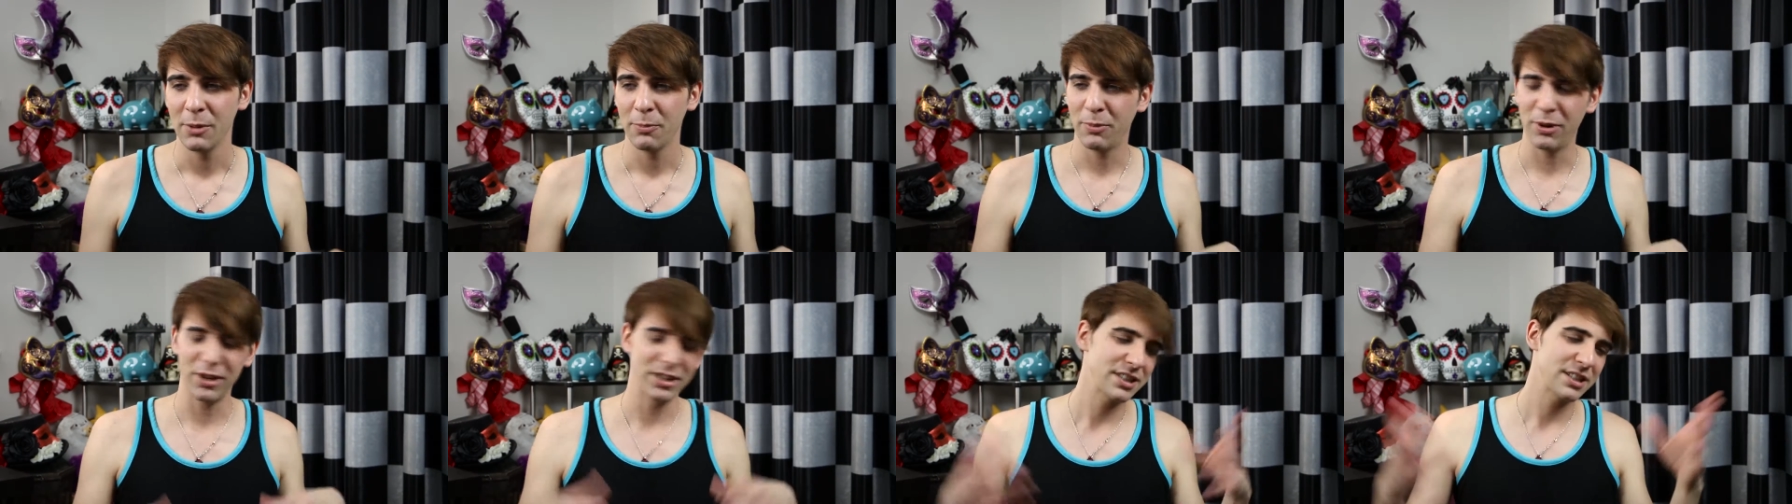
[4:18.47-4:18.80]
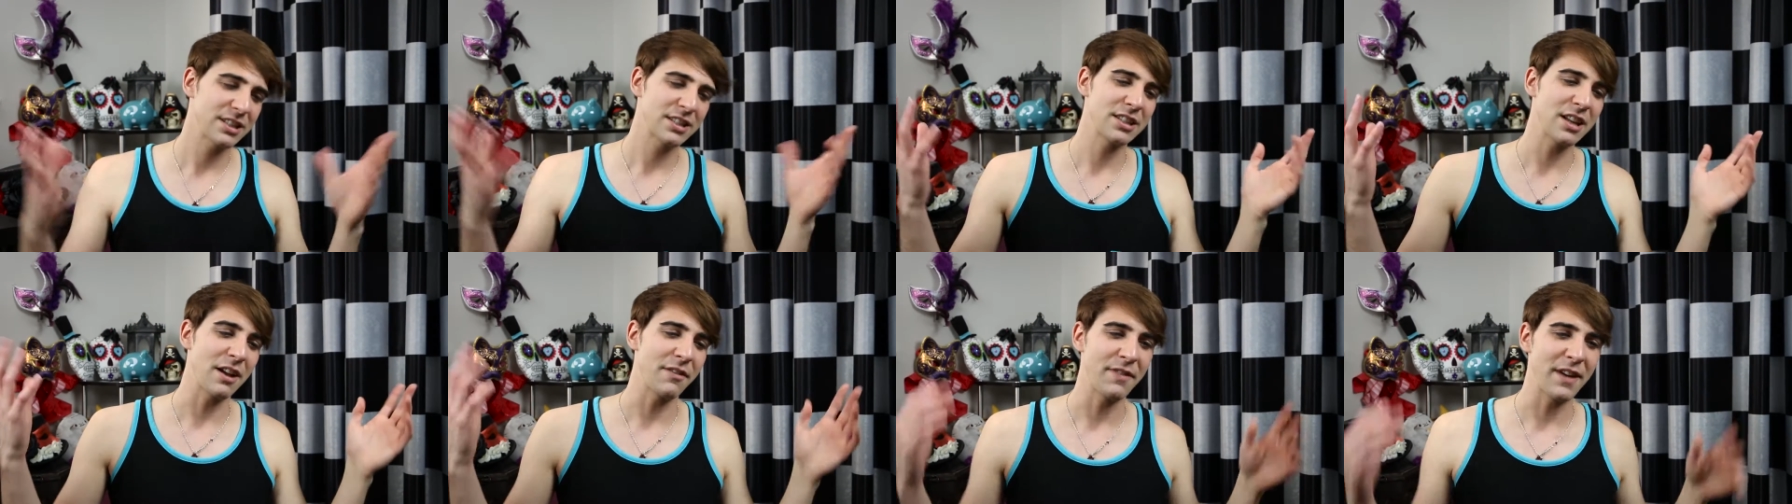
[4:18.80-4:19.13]
puts
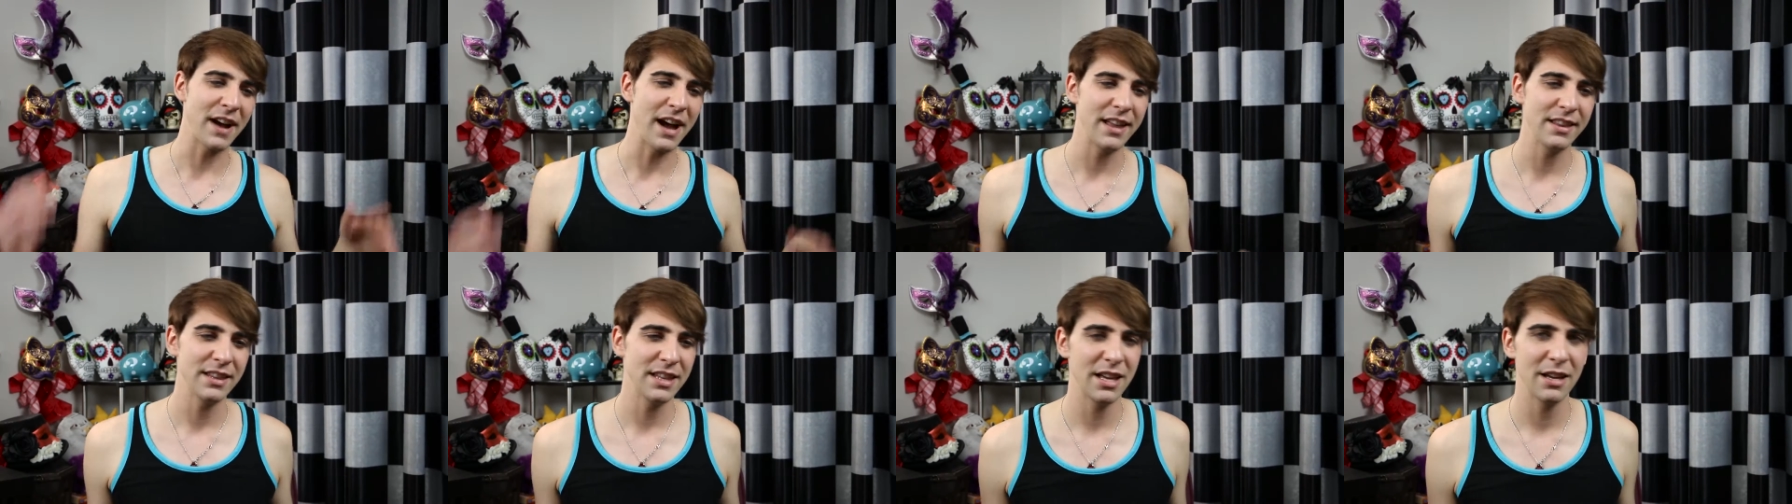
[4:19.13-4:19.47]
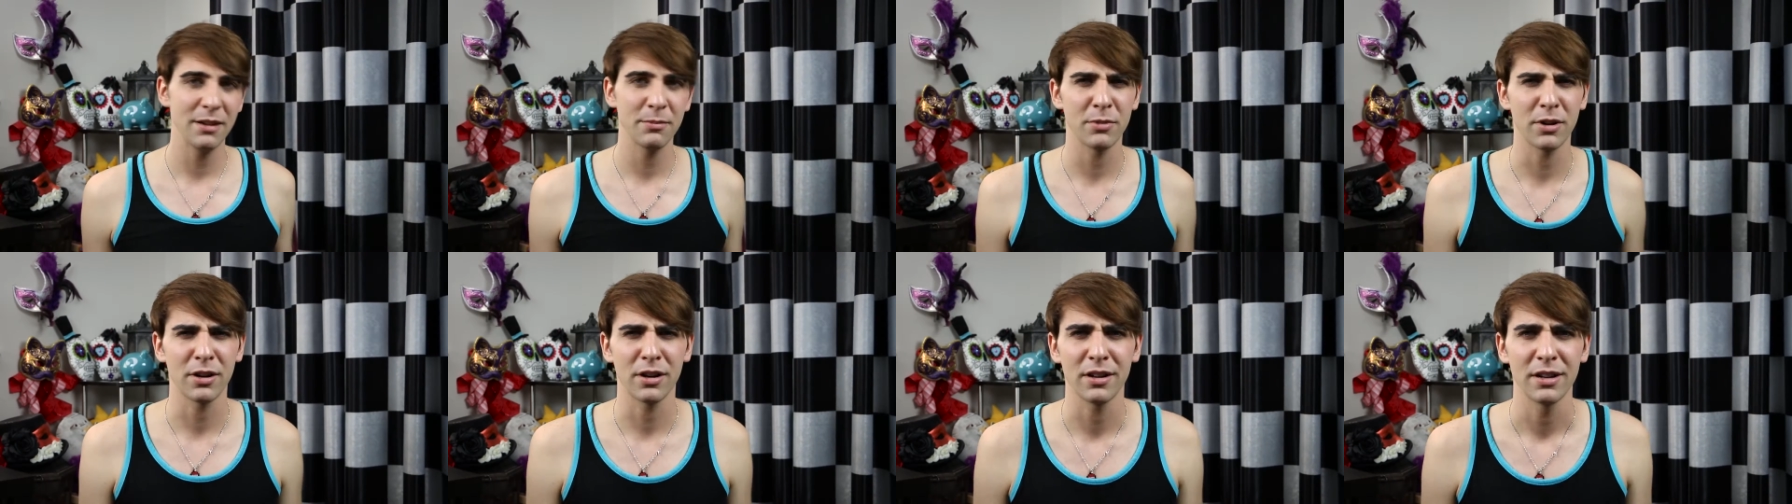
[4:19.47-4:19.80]
stuff on
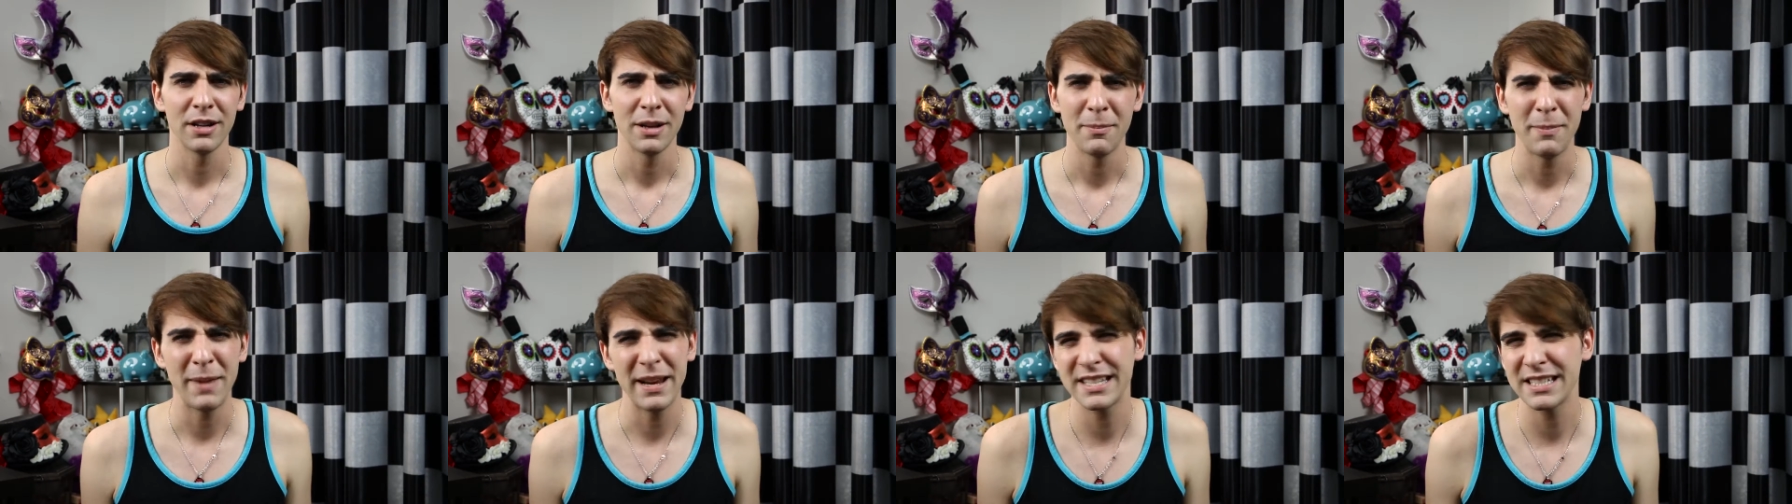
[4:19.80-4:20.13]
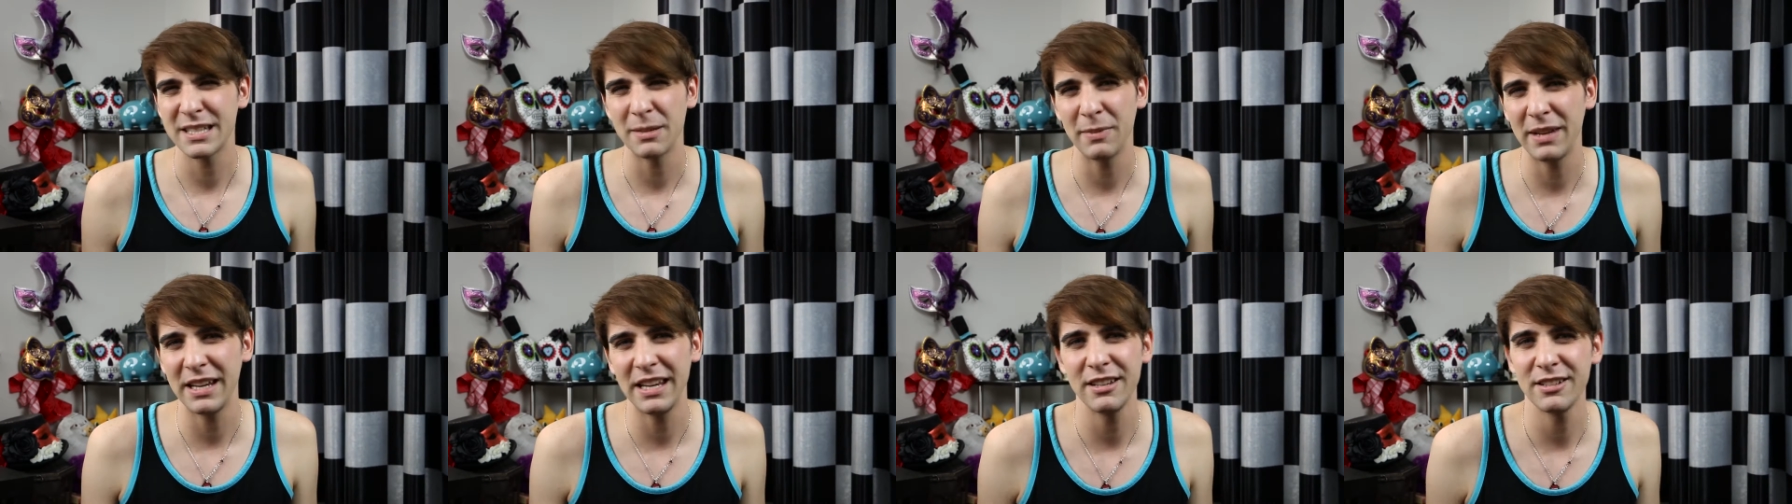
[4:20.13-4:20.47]
them or makes
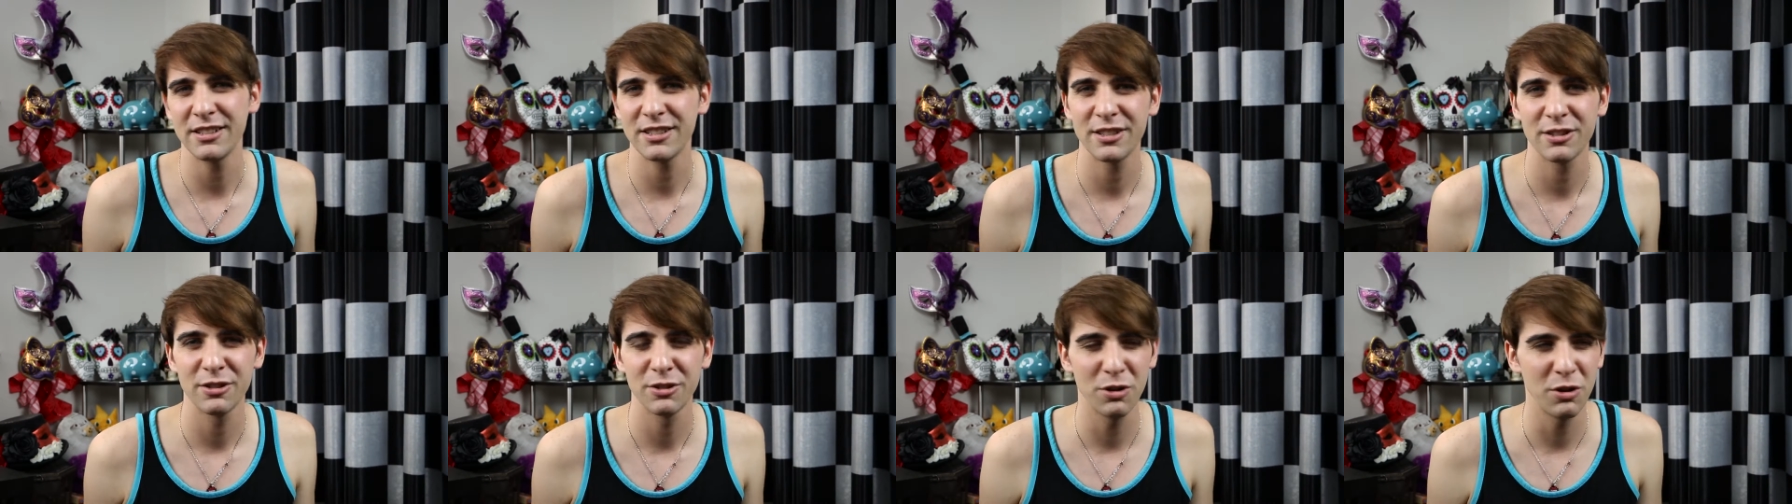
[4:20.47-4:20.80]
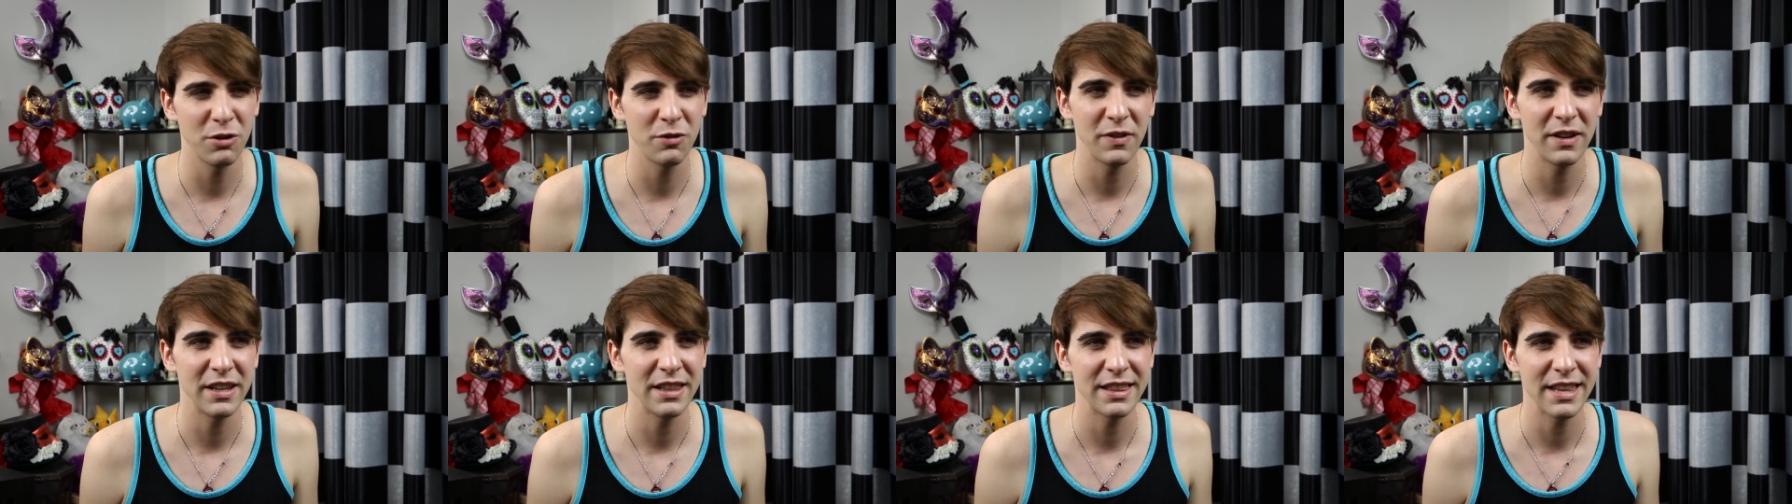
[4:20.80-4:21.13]
them eat
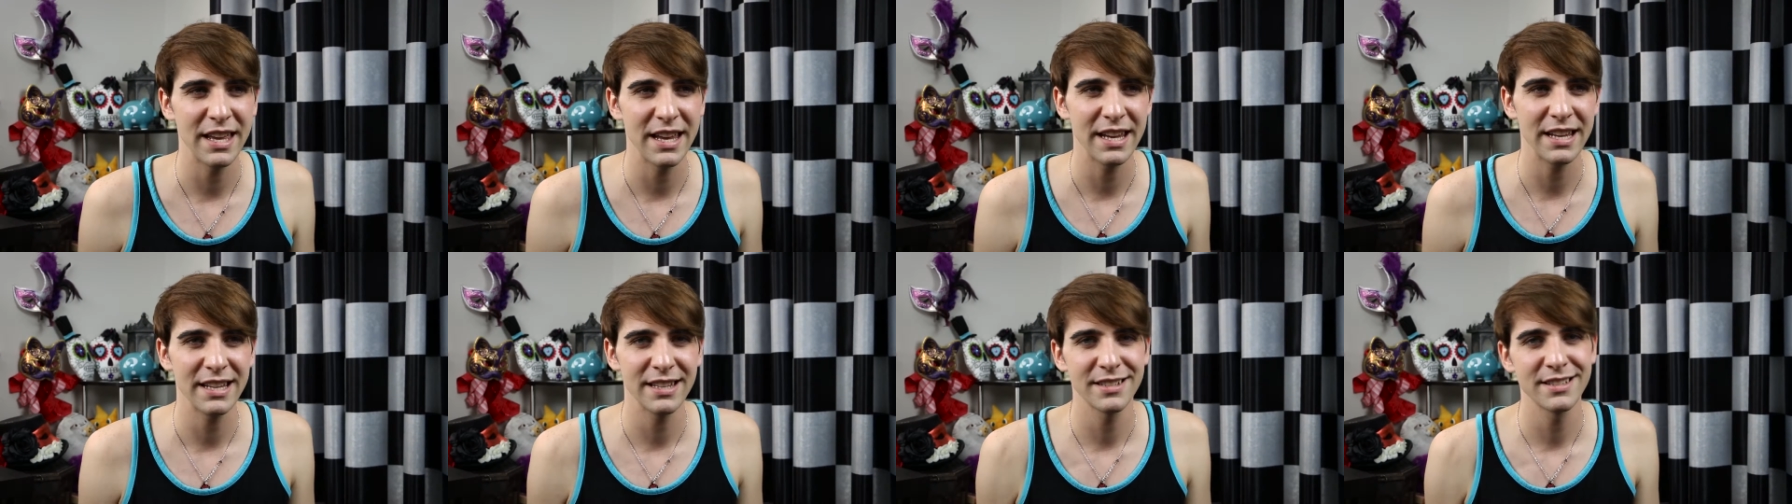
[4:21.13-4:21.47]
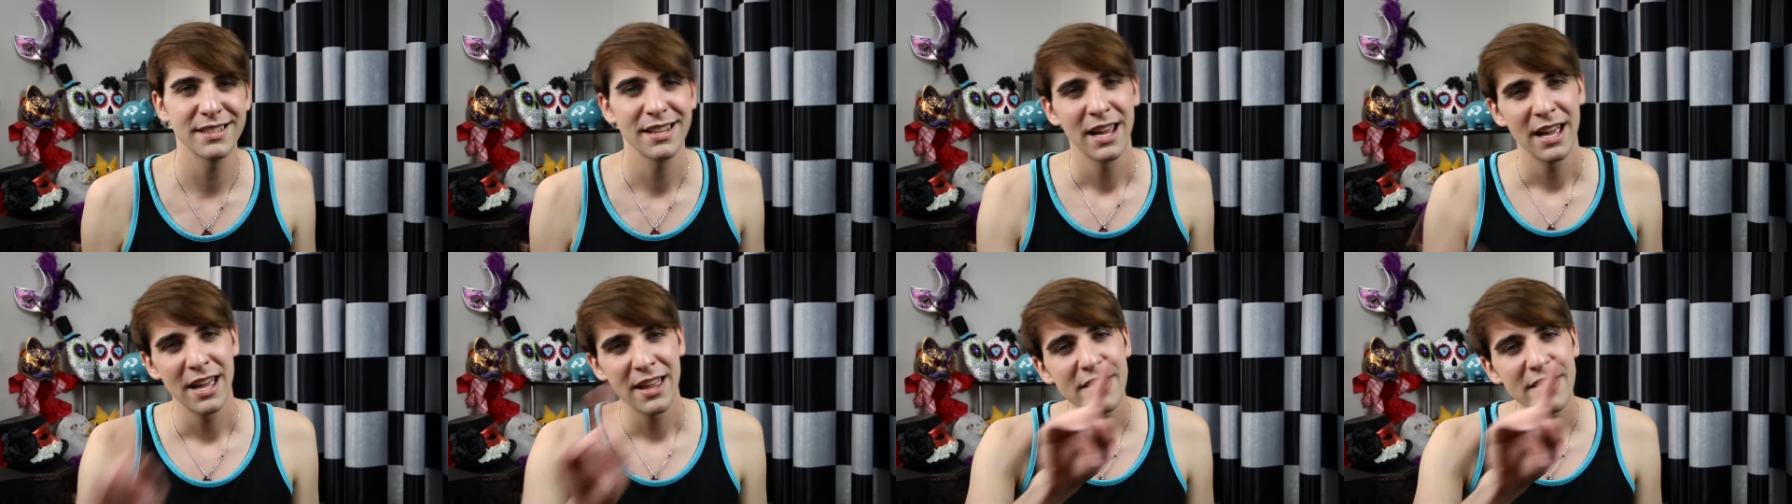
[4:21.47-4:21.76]
goofy things